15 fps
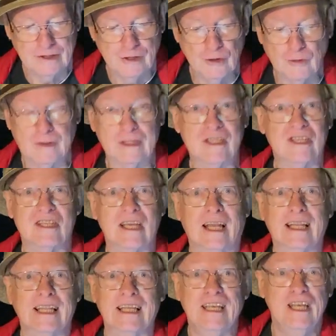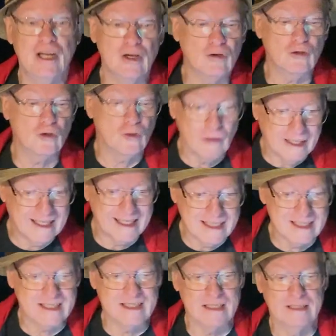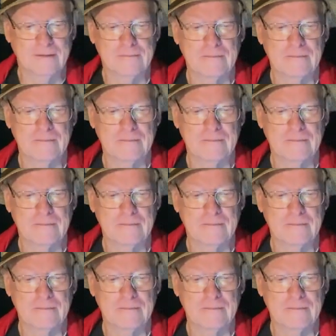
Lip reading: You could suddenly hear crickets.